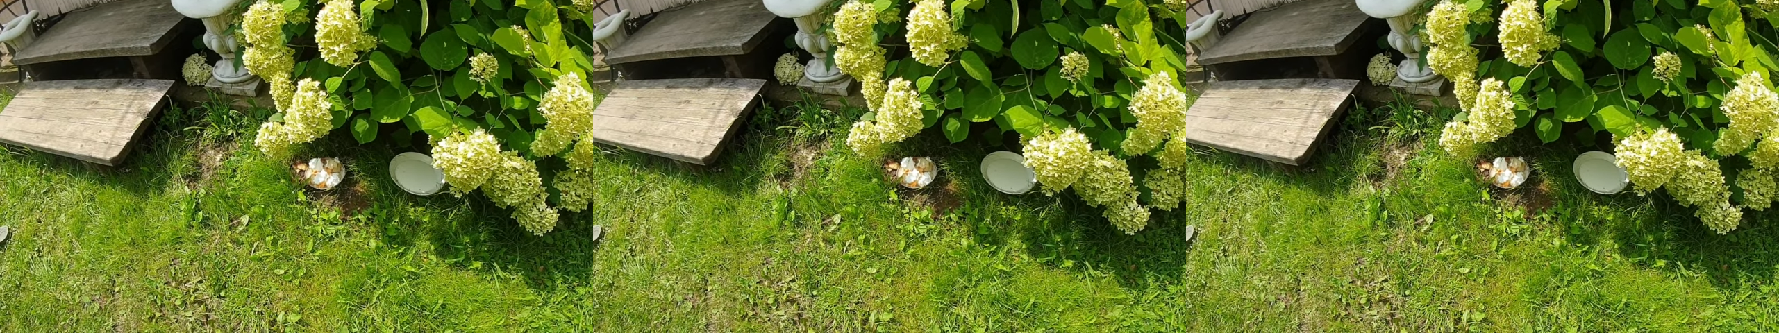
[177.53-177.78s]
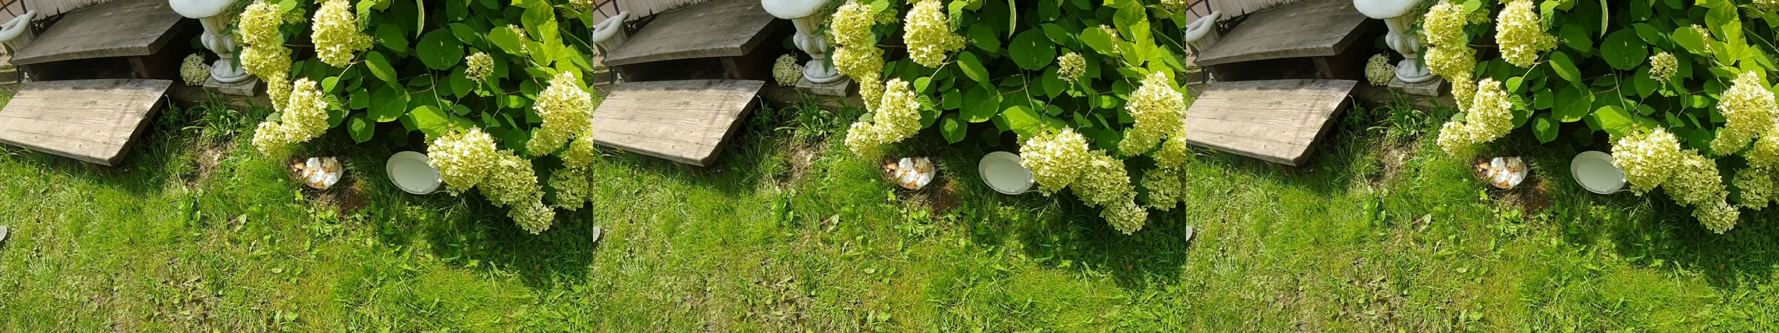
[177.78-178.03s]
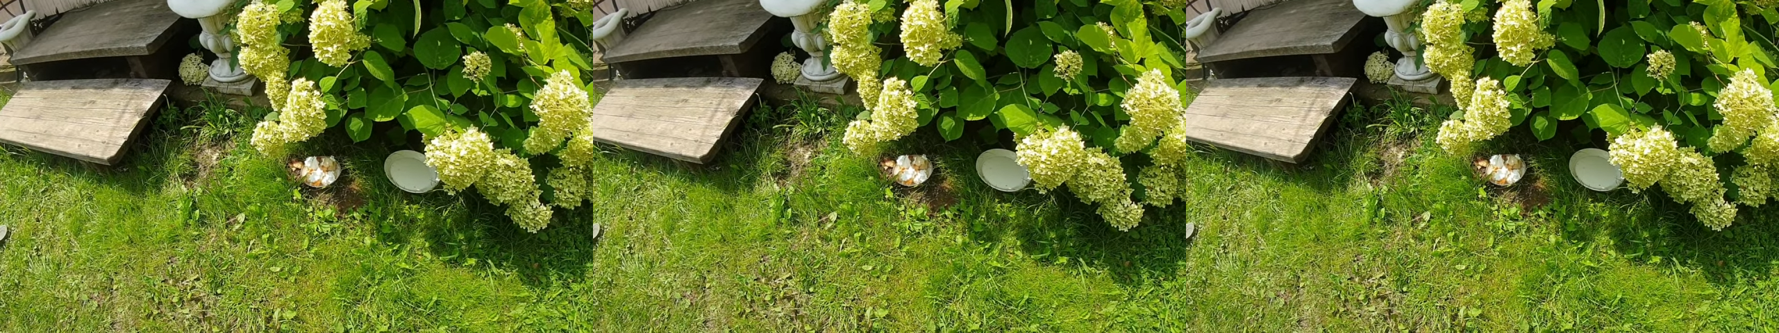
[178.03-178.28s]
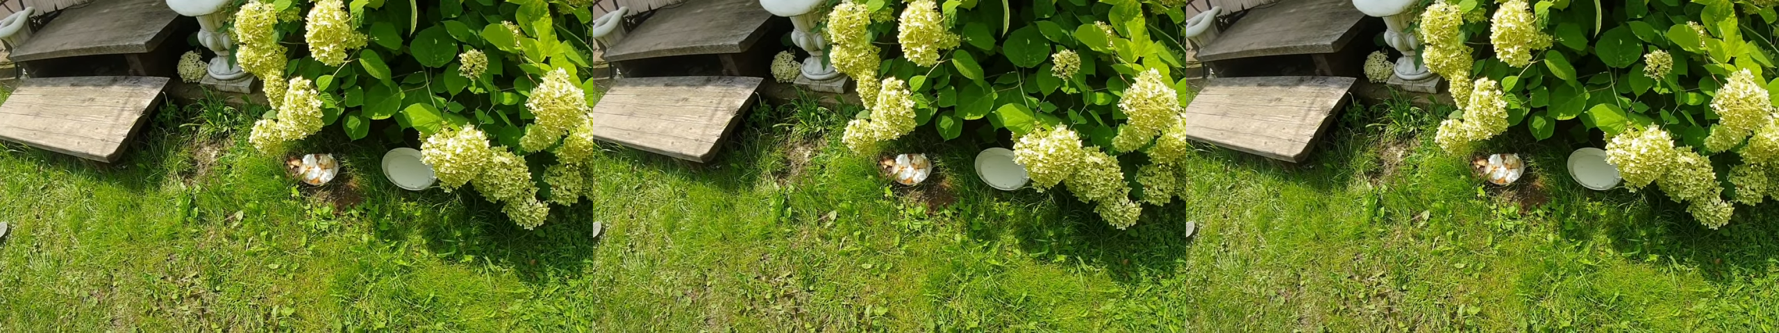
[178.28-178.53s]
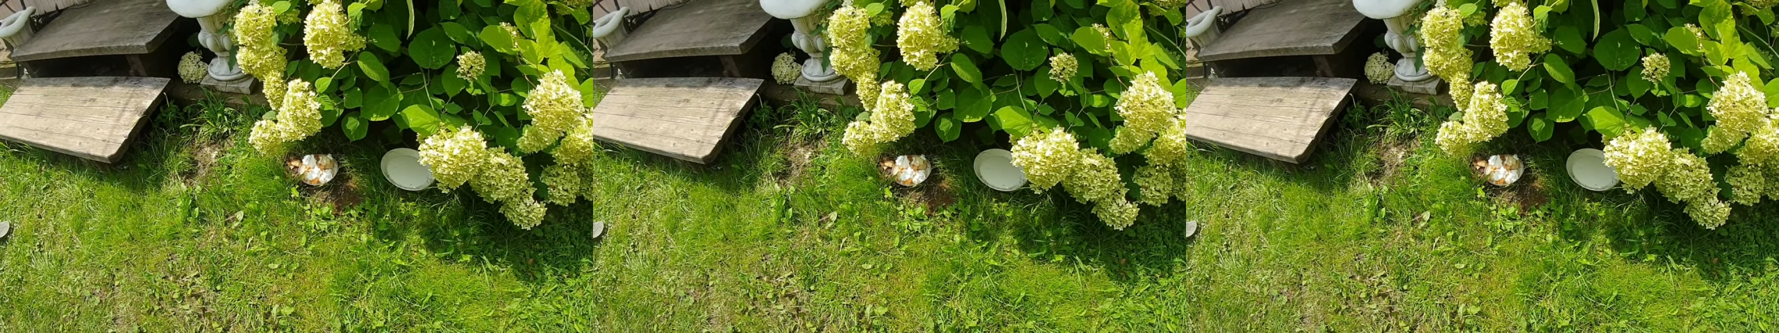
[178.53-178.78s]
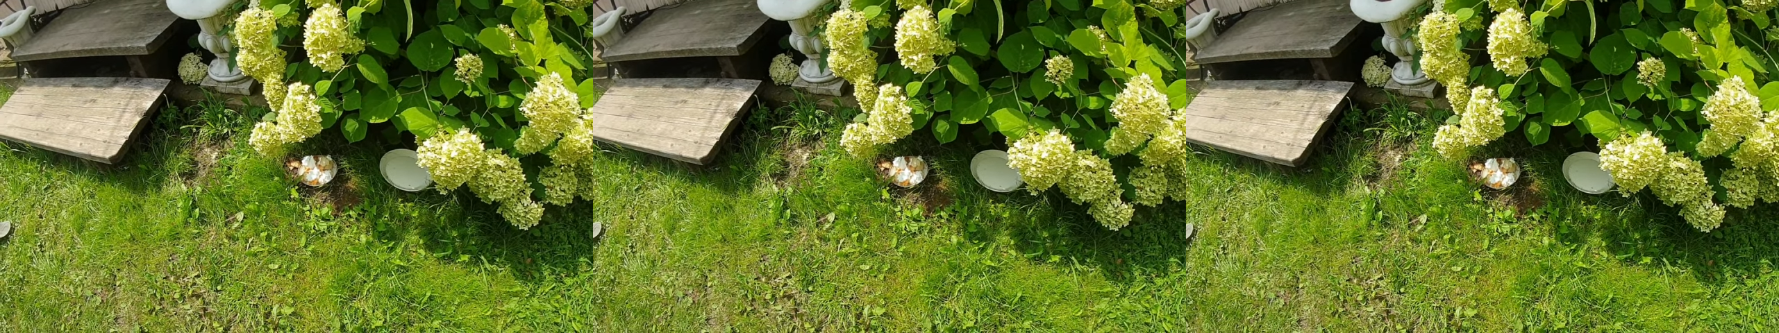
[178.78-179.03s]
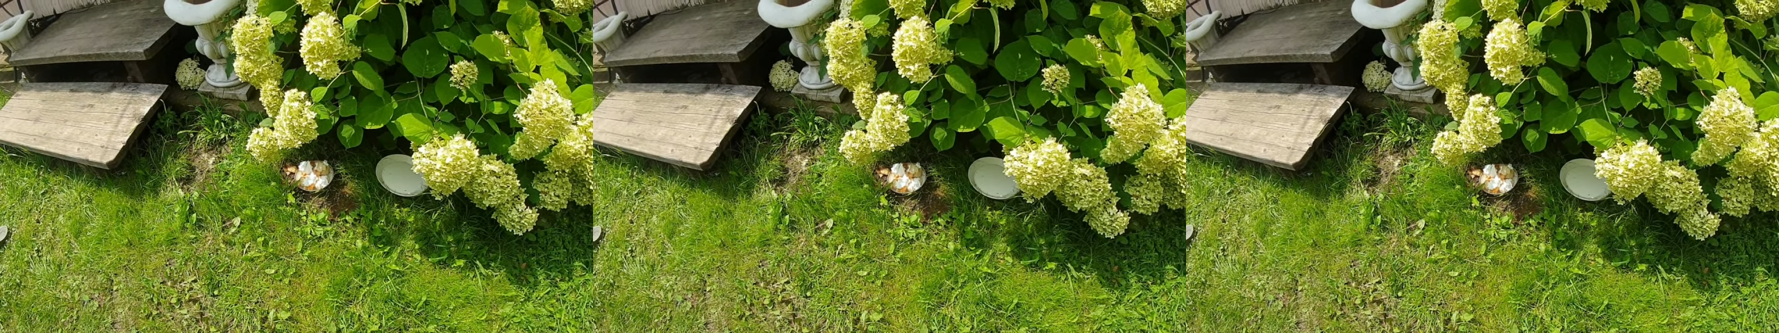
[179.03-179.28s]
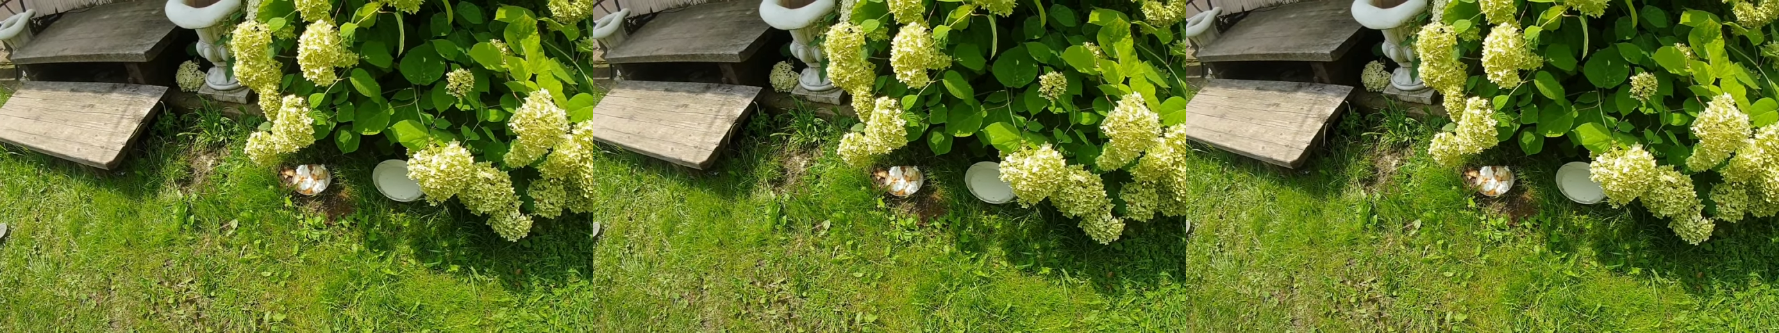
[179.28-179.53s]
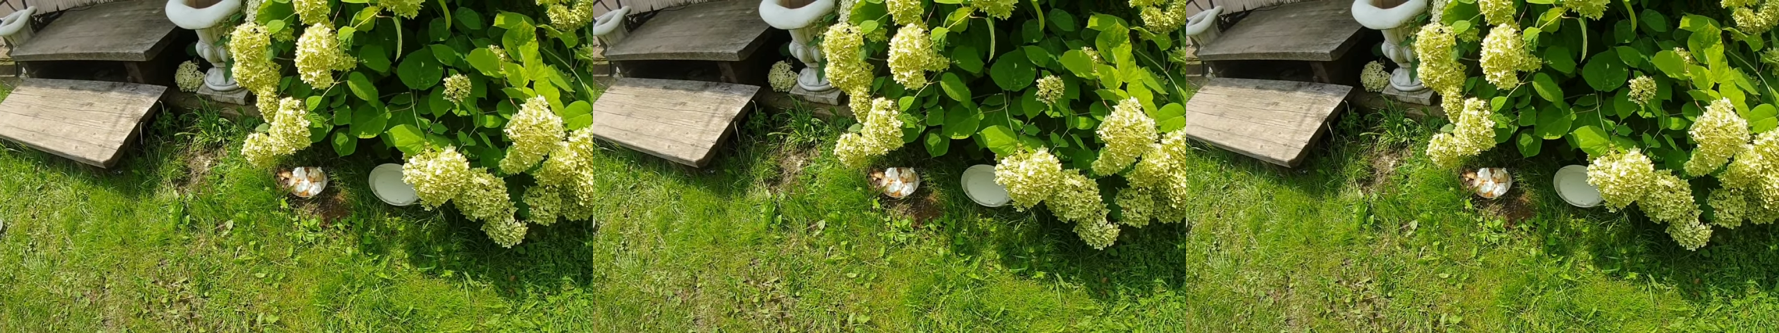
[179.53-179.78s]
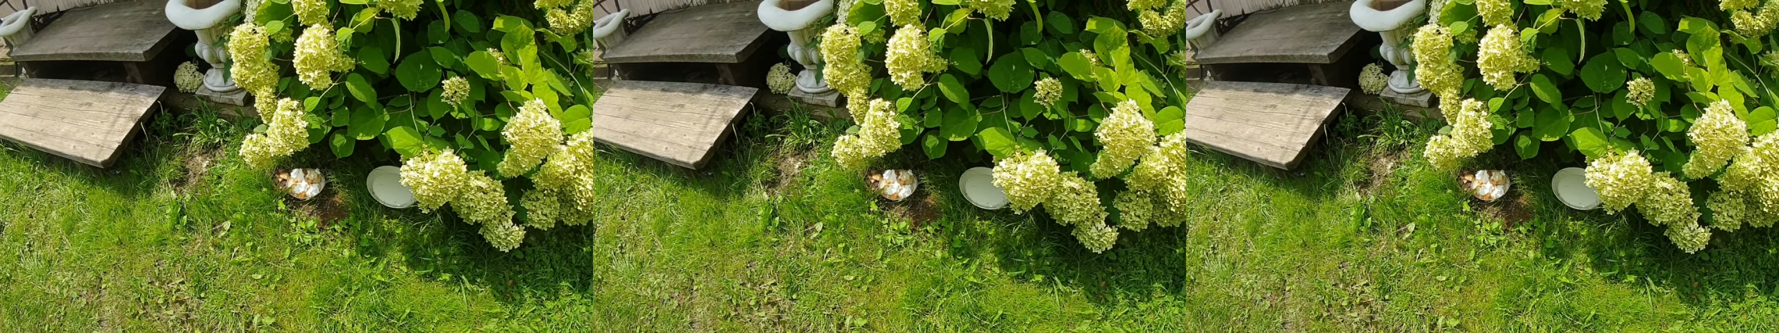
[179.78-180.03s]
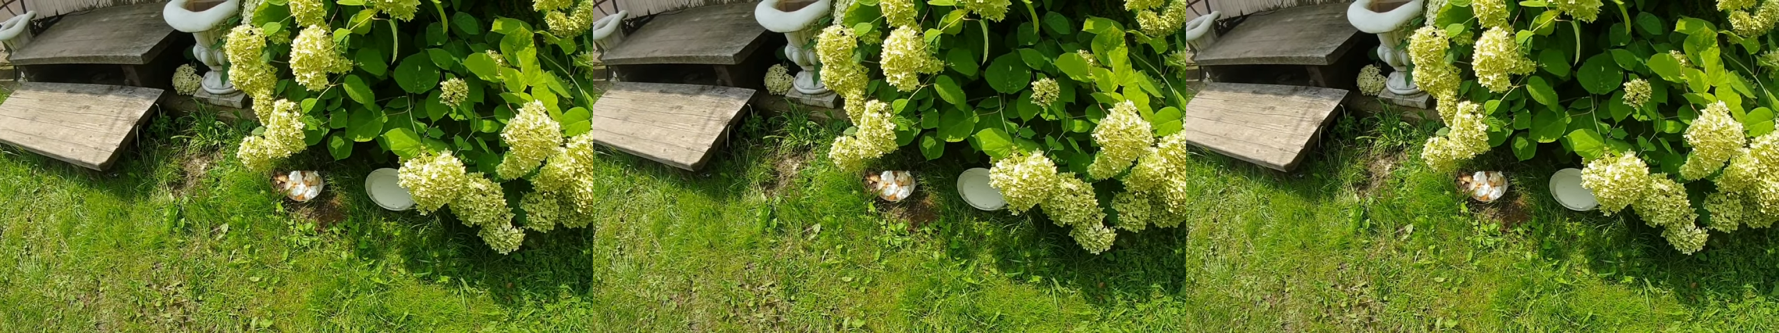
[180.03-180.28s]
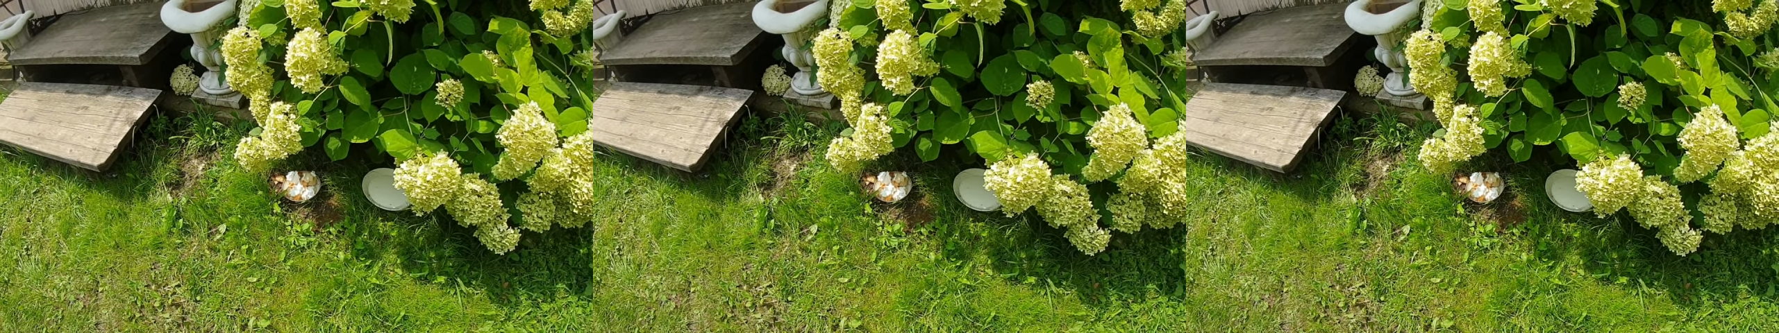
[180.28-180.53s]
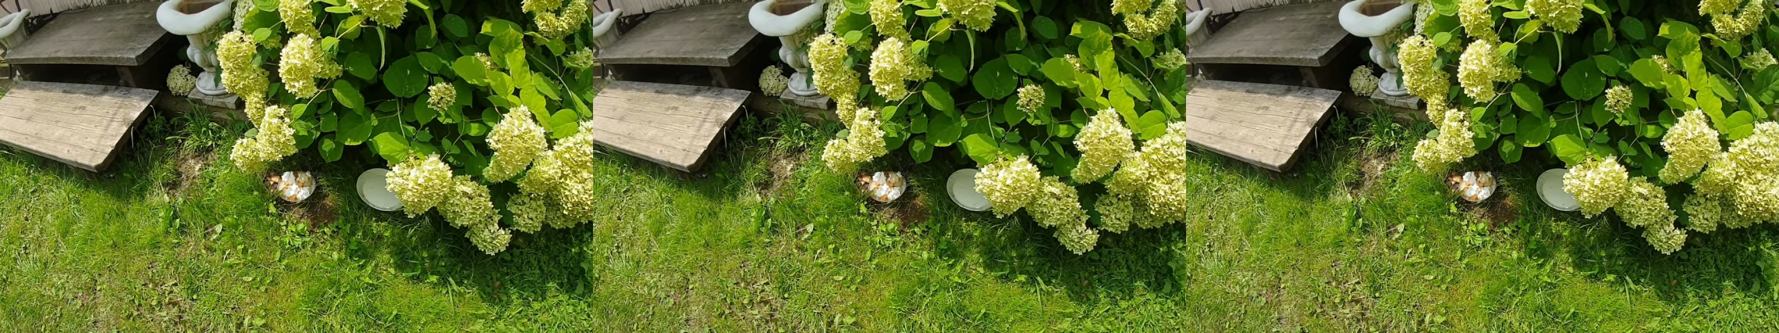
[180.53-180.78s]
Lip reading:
Nobody's mouth can be seen.